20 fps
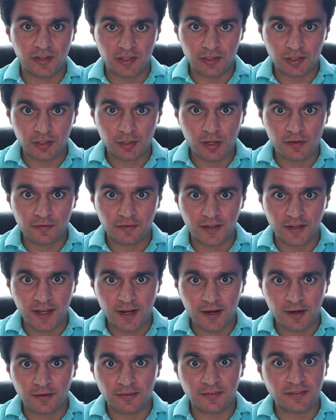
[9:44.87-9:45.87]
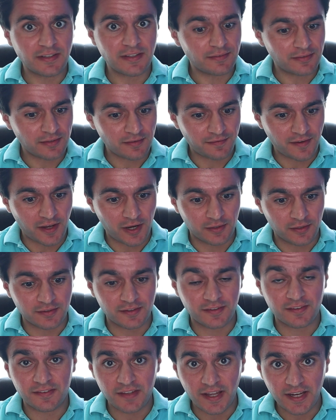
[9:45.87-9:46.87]
if I look over here, Steve C found a
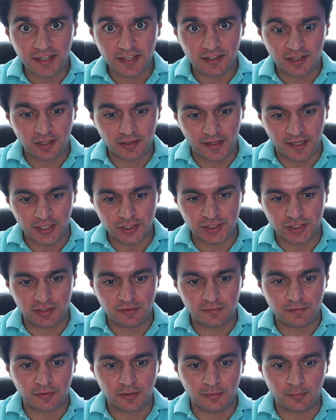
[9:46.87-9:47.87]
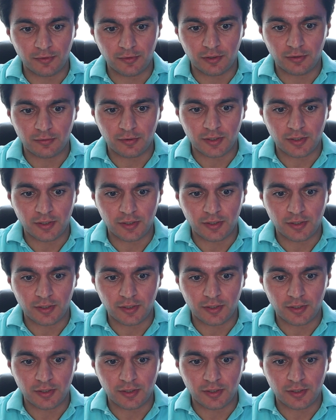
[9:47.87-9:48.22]
second collection from the